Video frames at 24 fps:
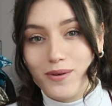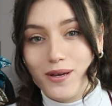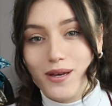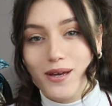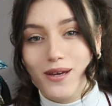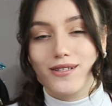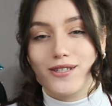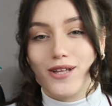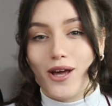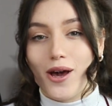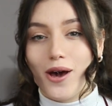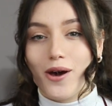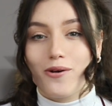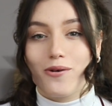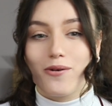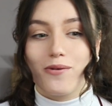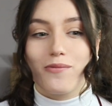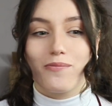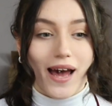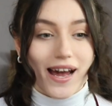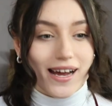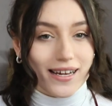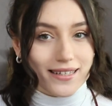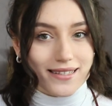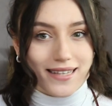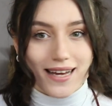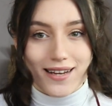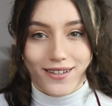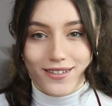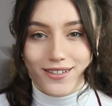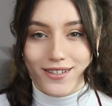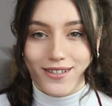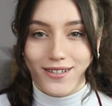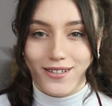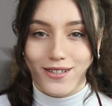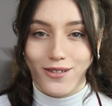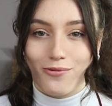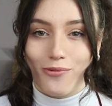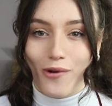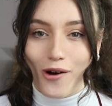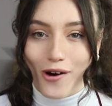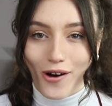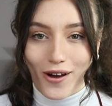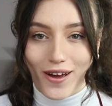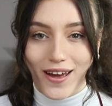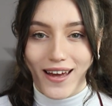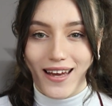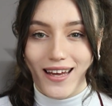So pay attention to
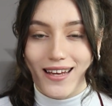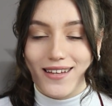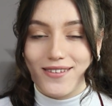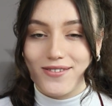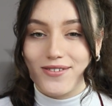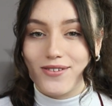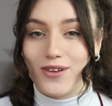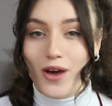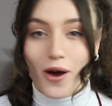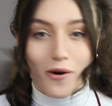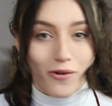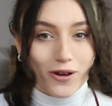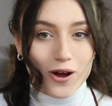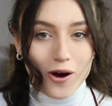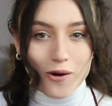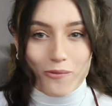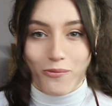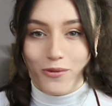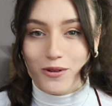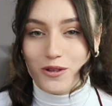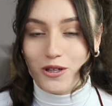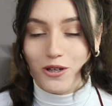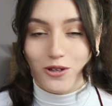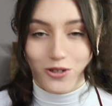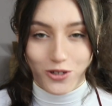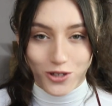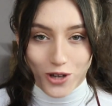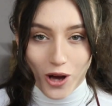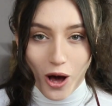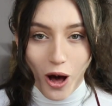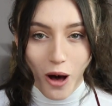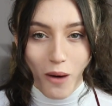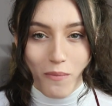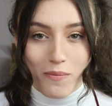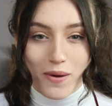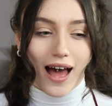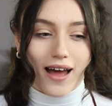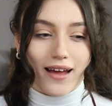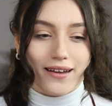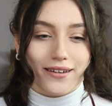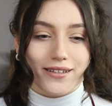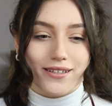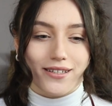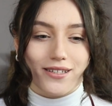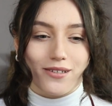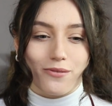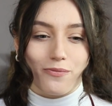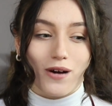what is going on with your shop,
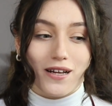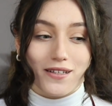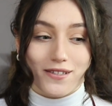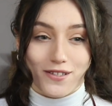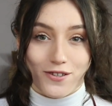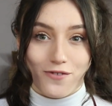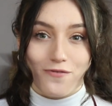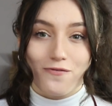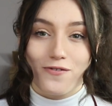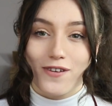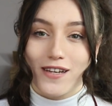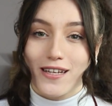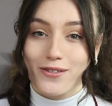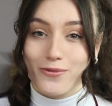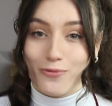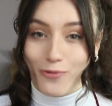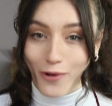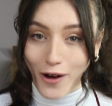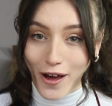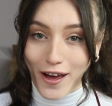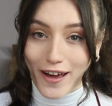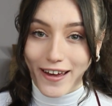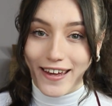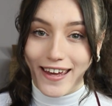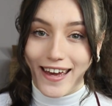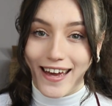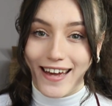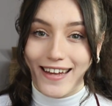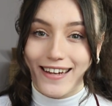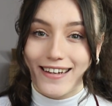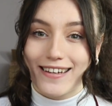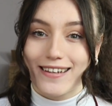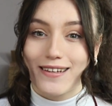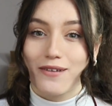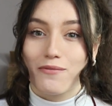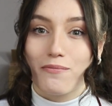and when something is working,